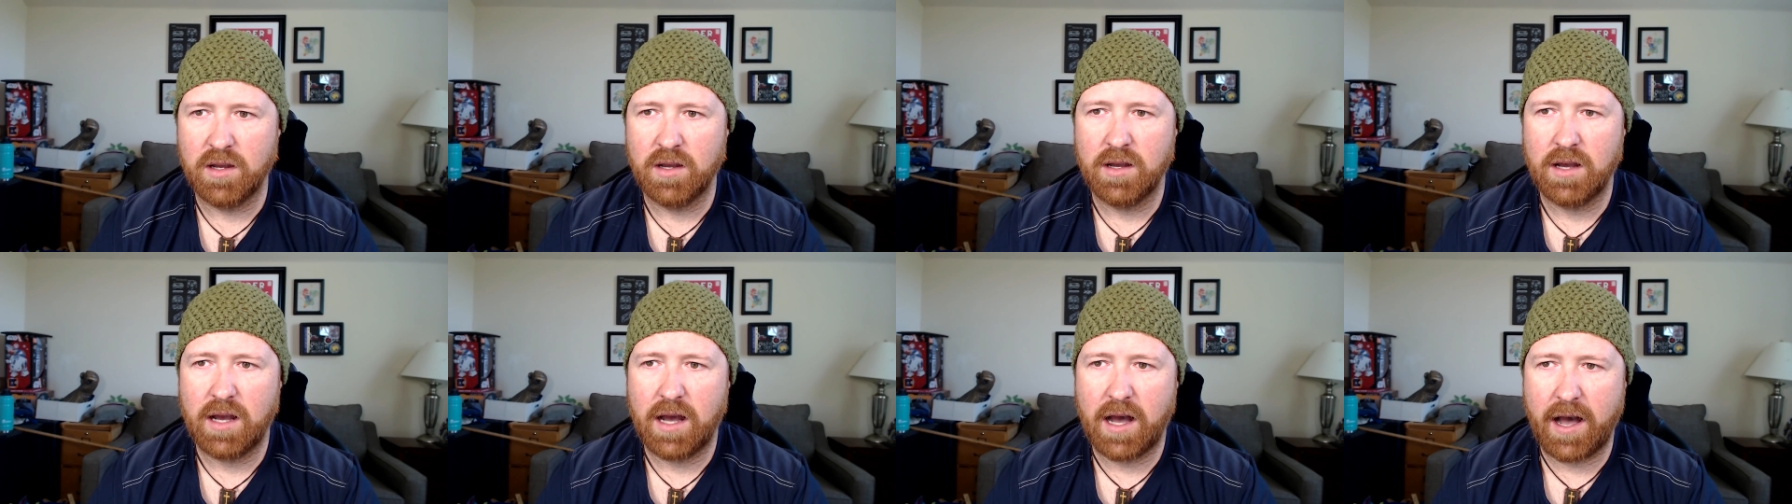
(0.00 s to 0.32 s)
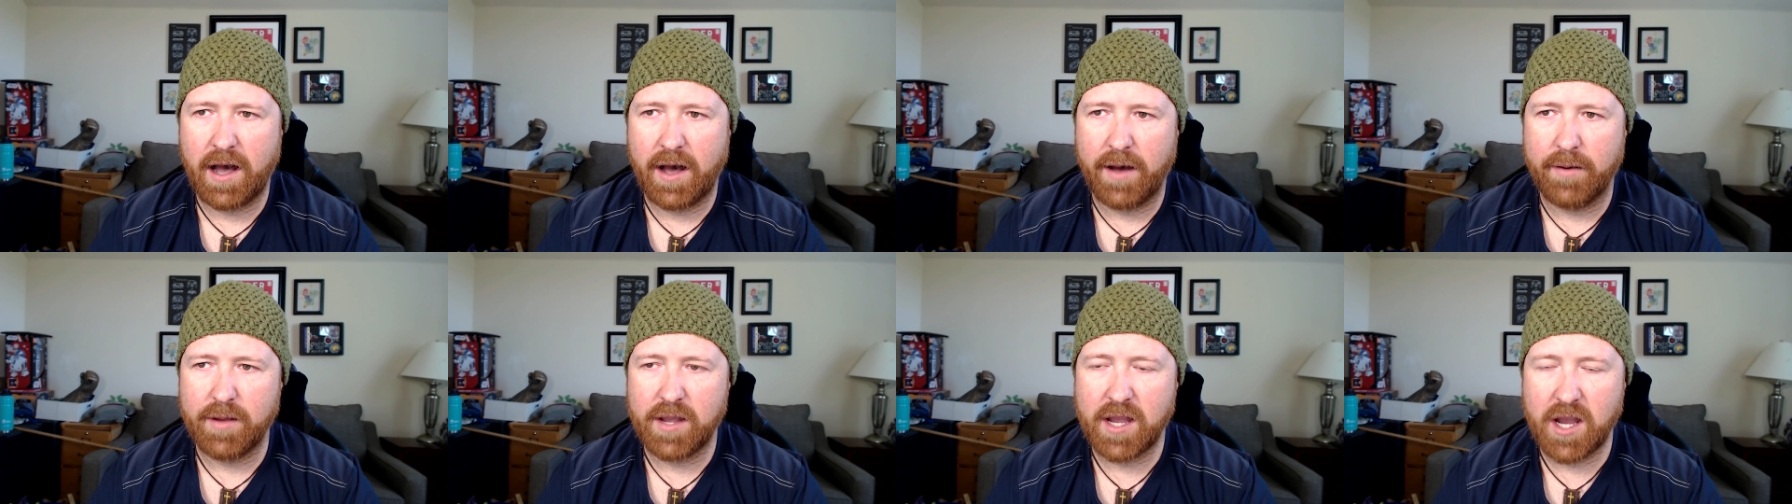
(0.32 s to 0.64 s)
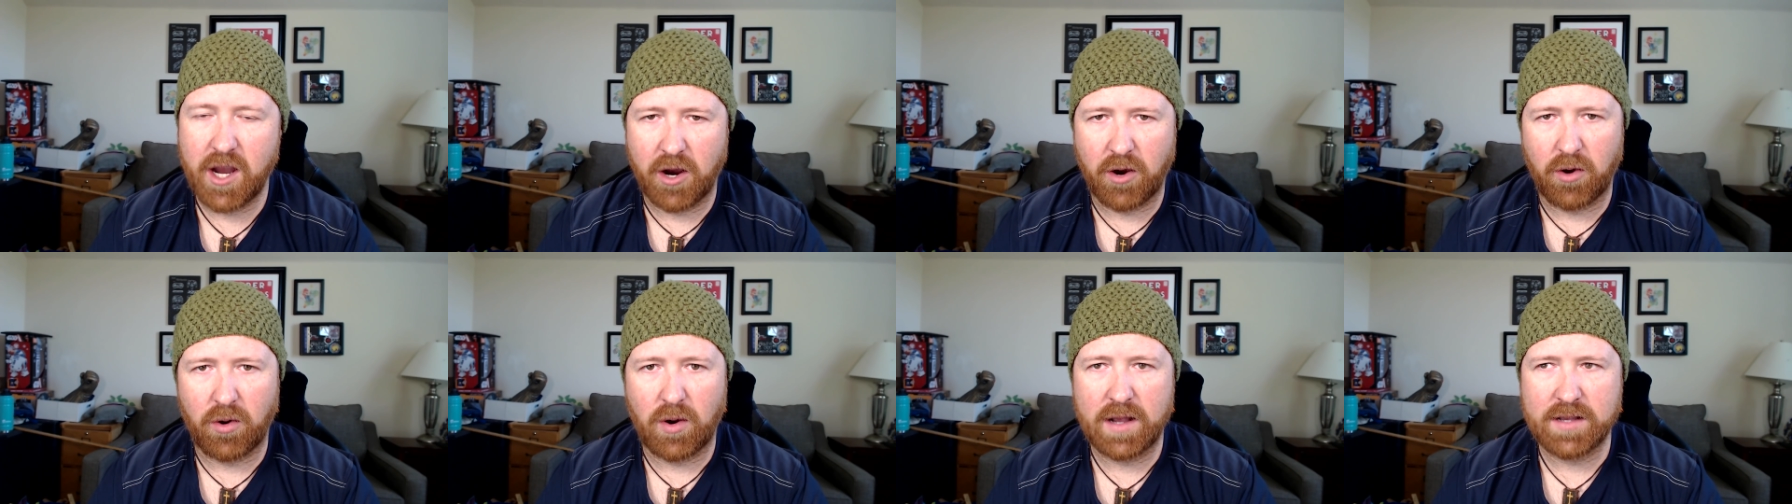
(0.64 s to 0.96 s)
uh,
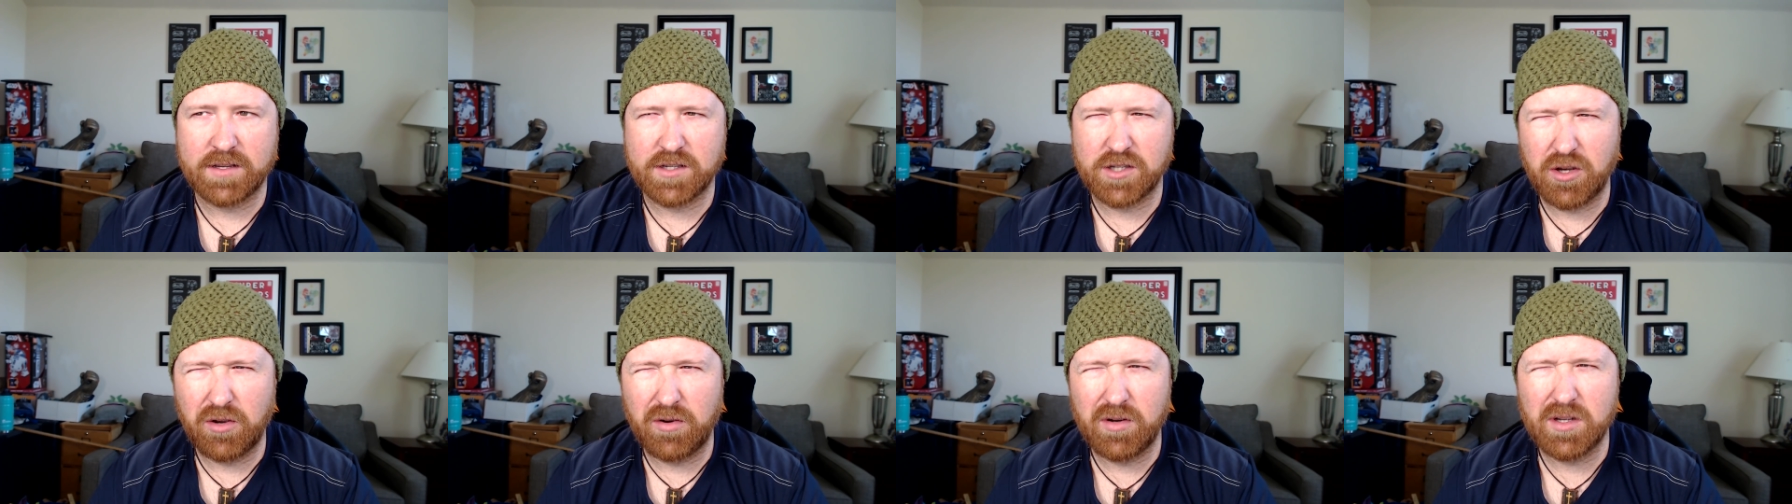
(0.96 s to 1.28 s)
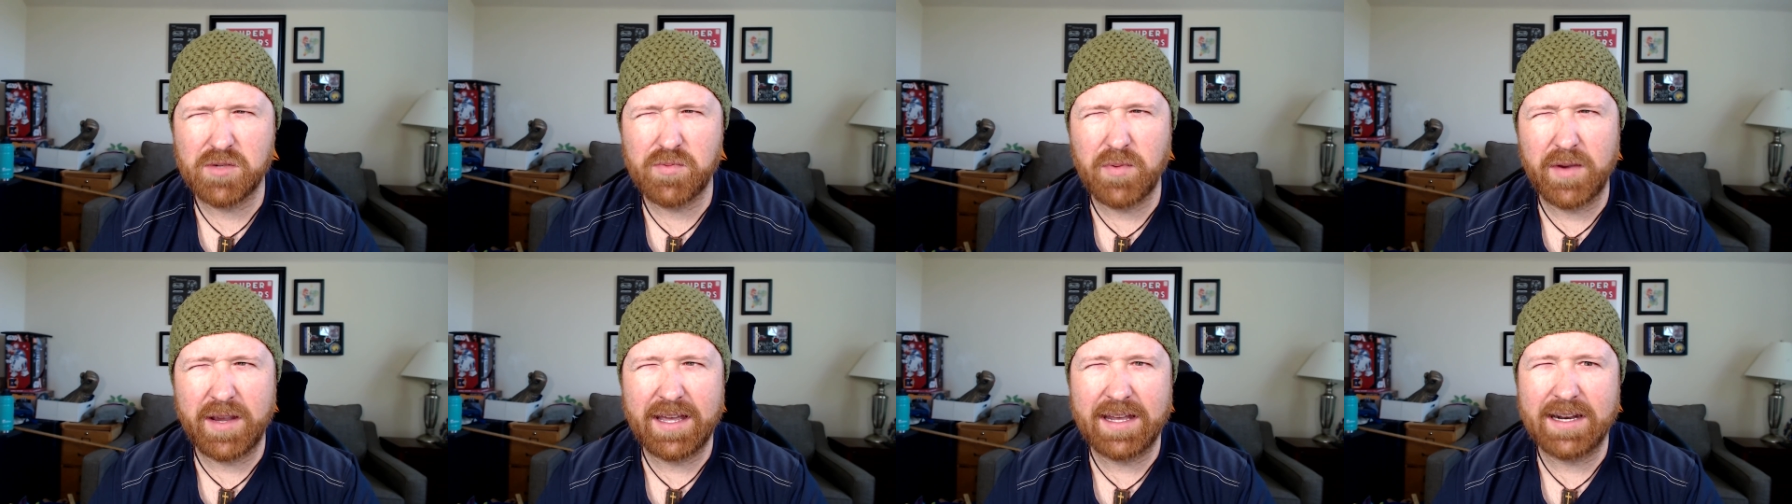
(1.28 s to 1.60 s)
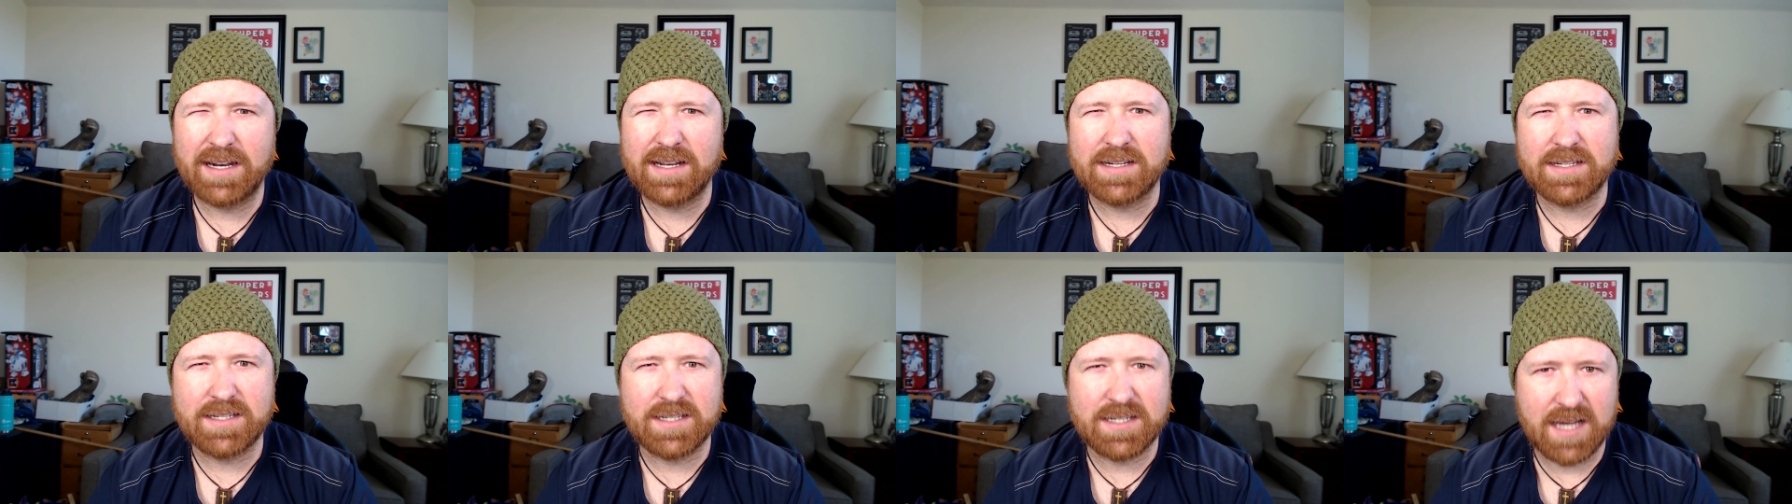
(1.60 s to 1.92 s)
here as soon as we get
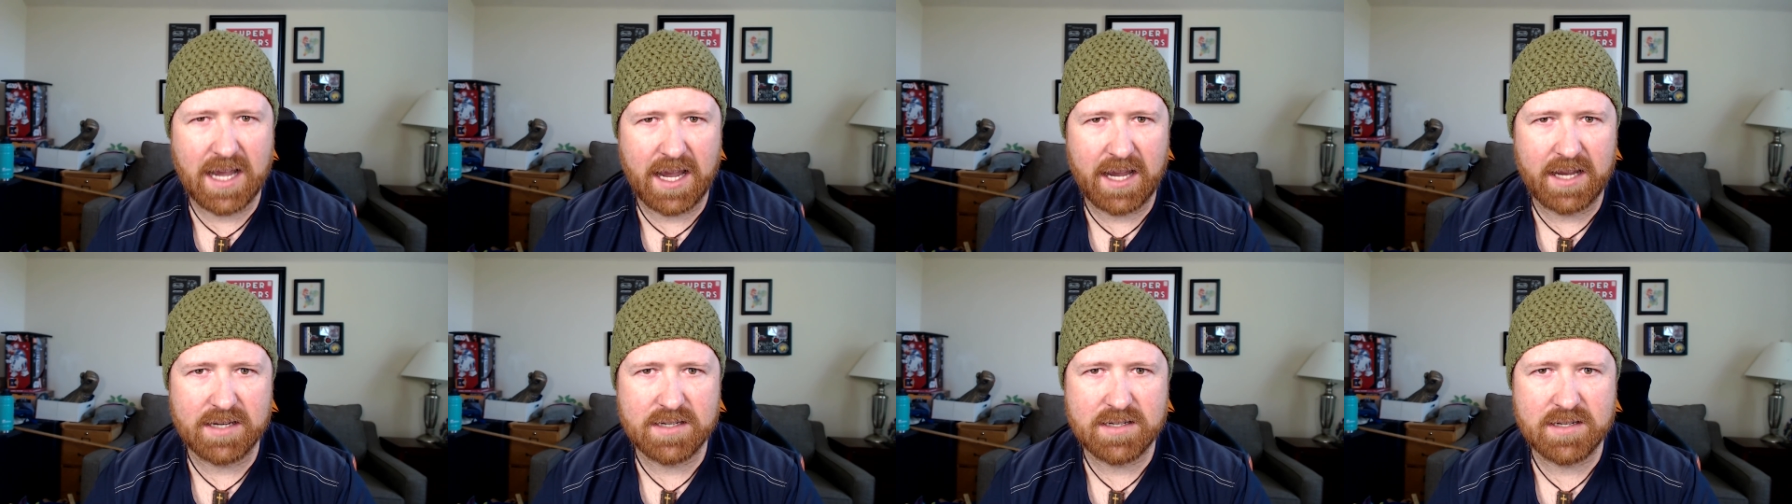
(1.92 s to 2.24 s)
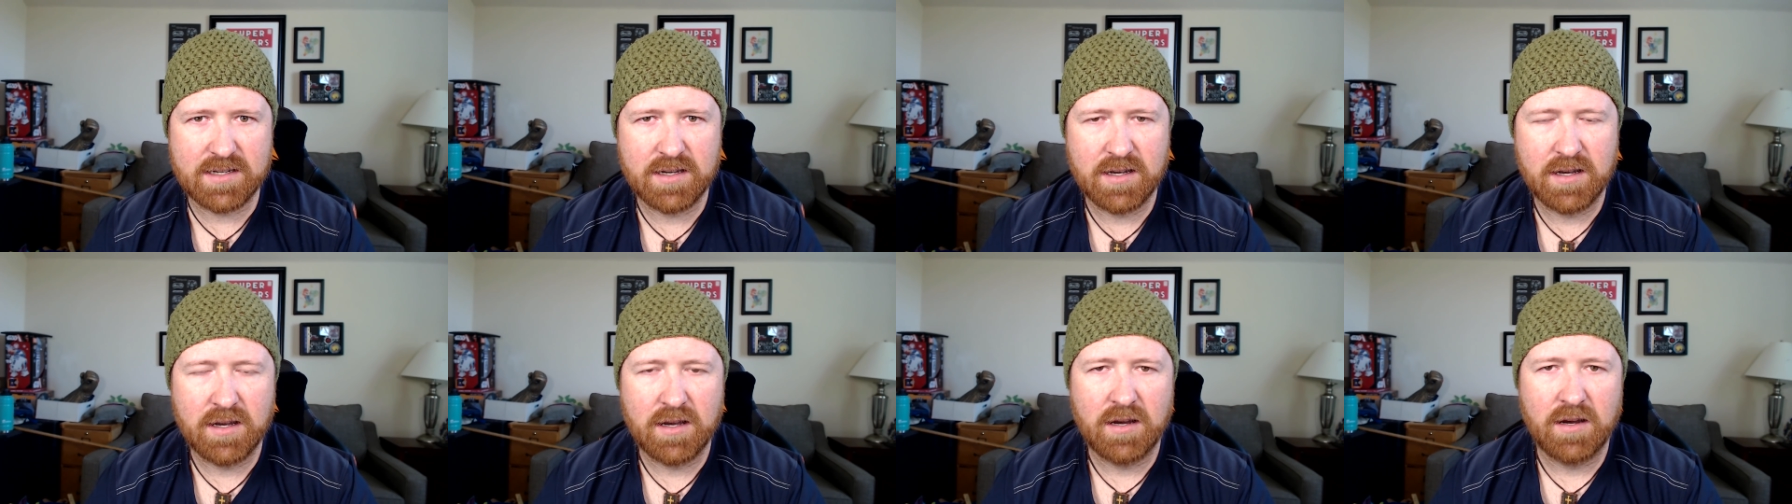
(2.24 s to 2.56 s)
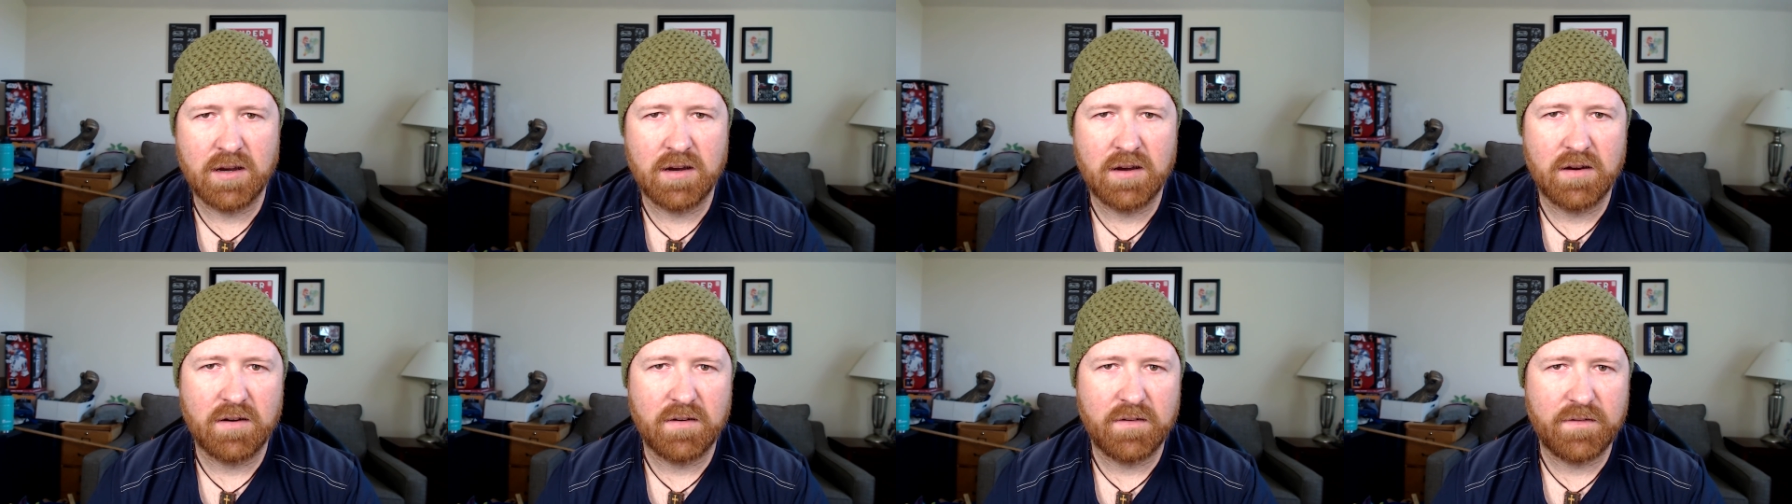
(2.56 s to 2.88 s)
a date
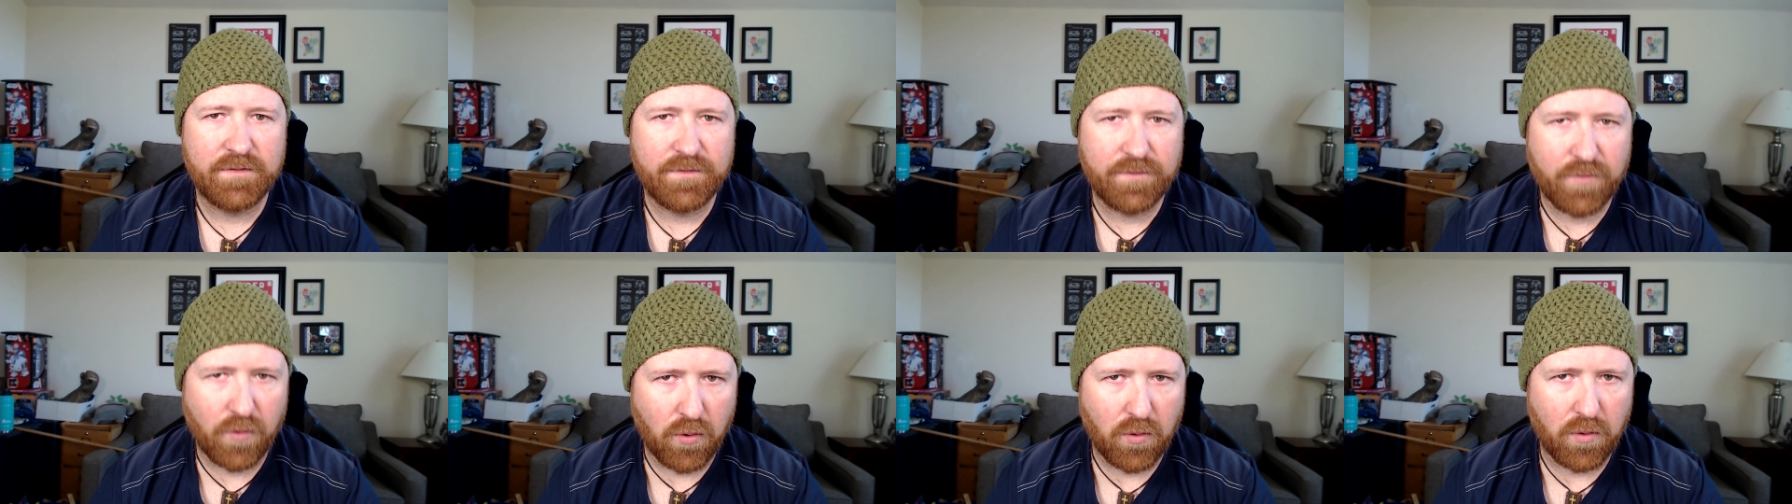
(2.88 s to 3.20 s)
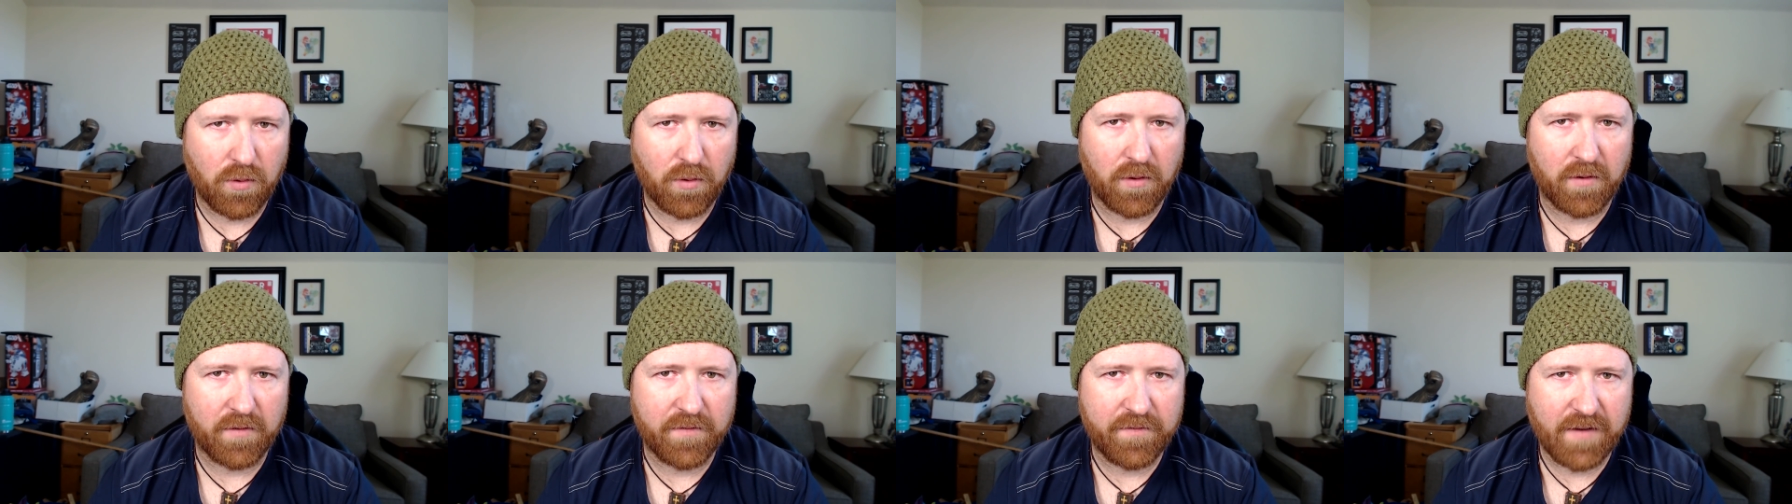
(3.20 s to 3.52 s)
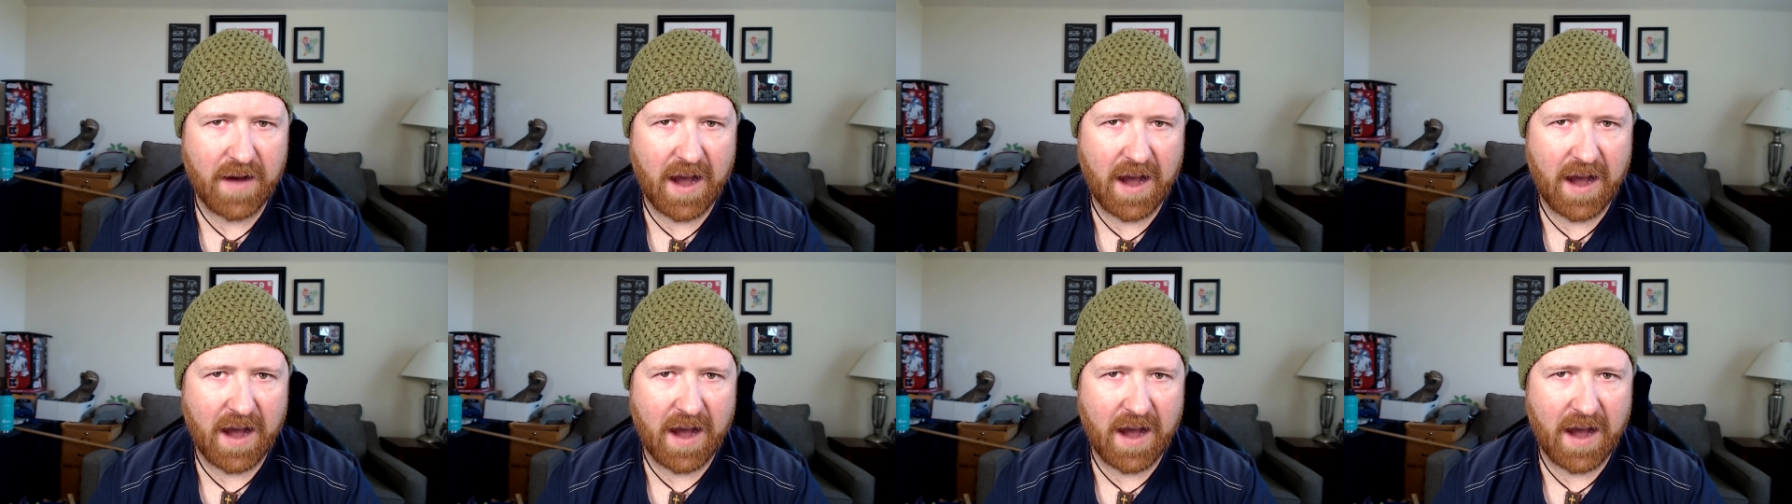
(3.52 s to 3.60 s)
for